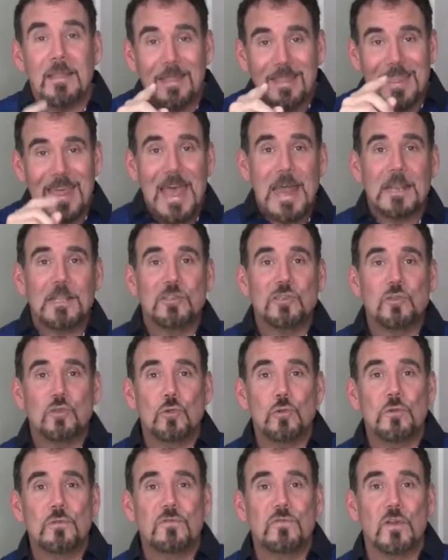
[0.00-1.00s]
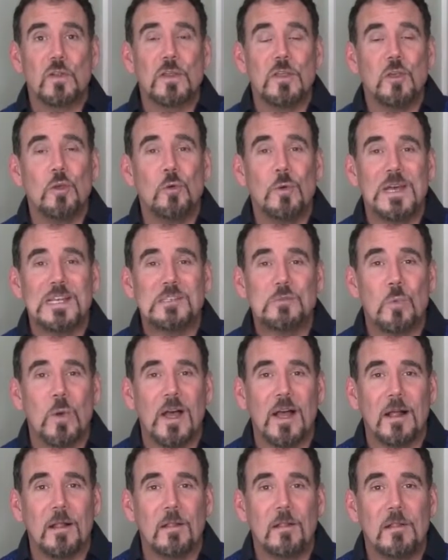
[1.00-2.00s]
That is true for you as
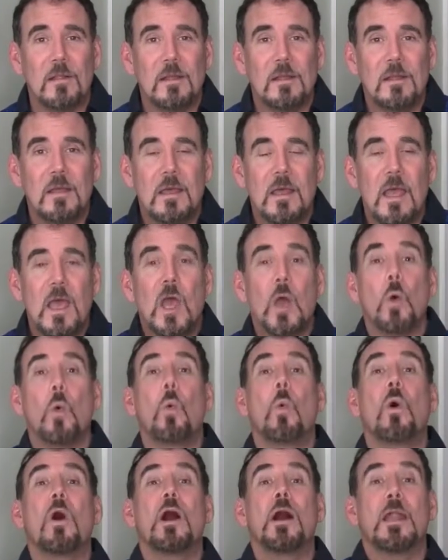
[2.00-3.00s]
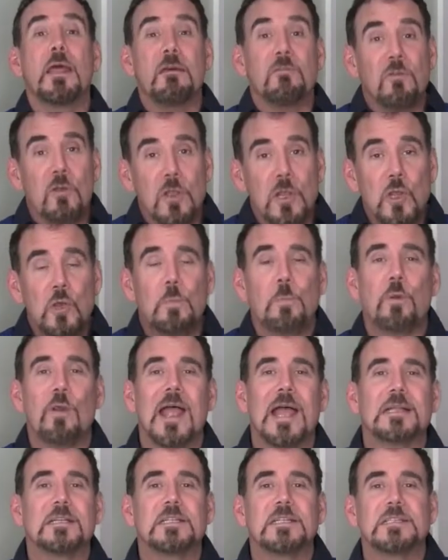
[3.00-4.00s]
well. Whatever you
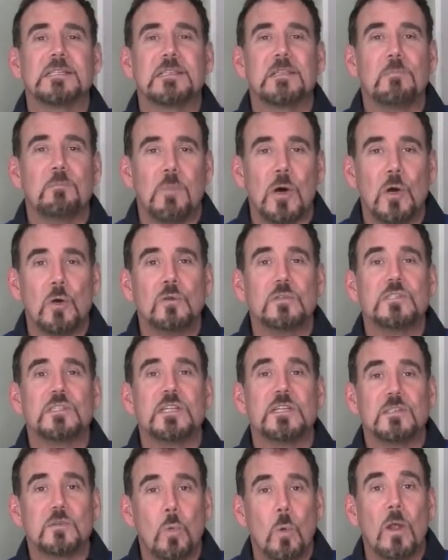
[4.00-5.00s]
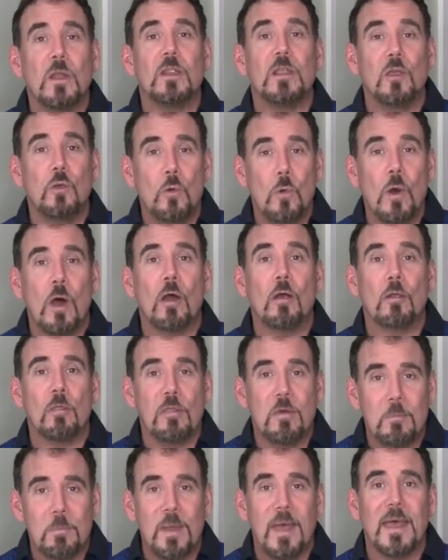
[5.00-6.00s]
practice the most is what you are
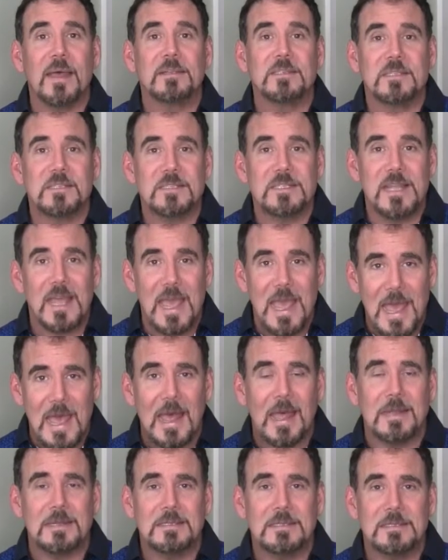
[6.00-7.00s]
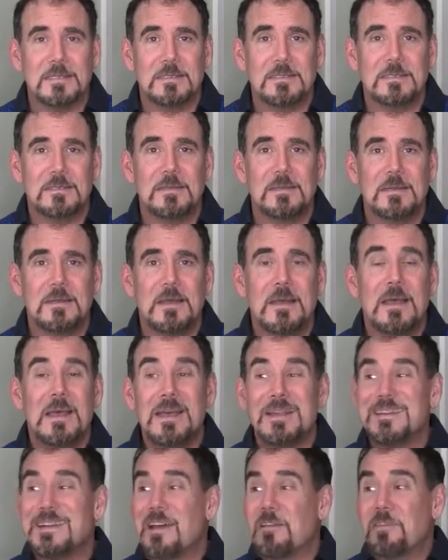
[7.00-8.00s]
the best at.
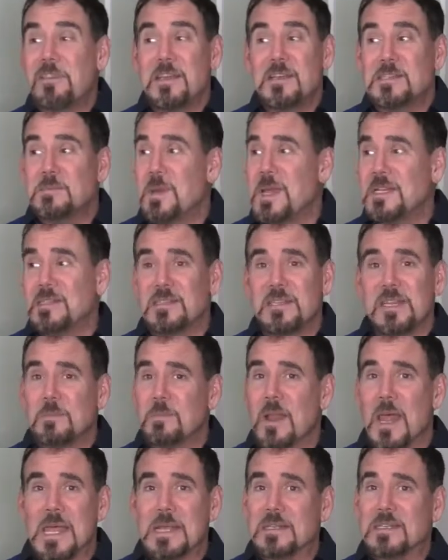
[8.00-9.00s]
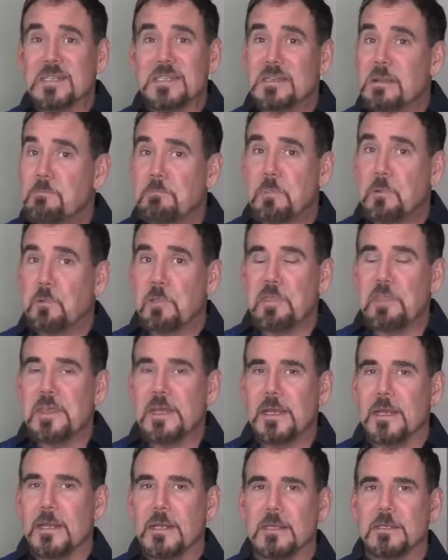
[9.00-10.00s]
Now, these may seem like simple
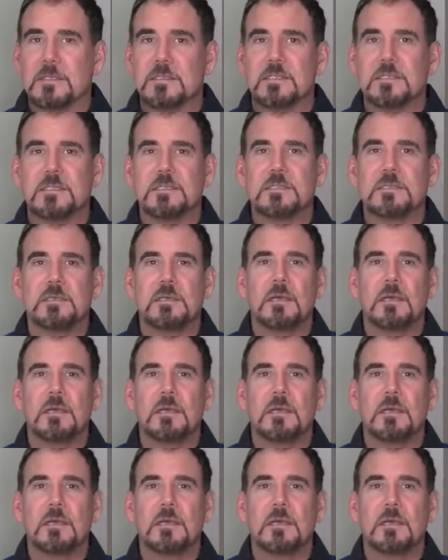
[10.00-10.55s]
things.